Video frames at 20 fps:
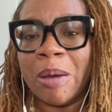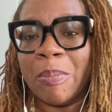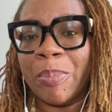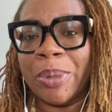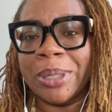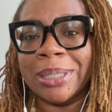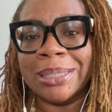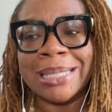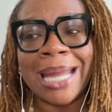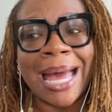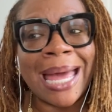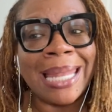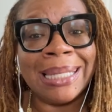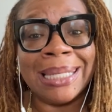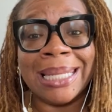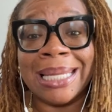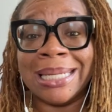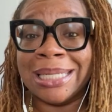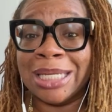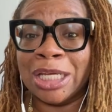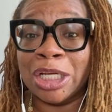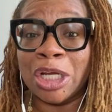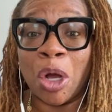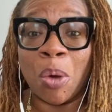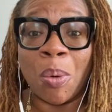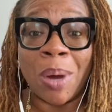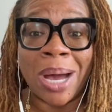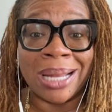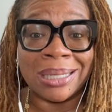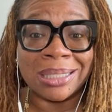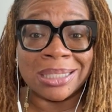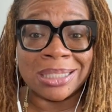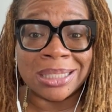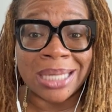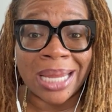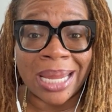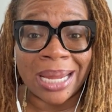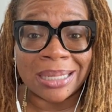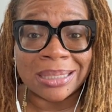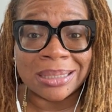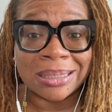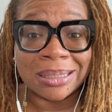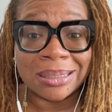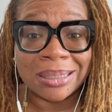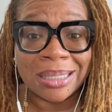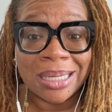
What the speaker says: but not letting it go unchecked.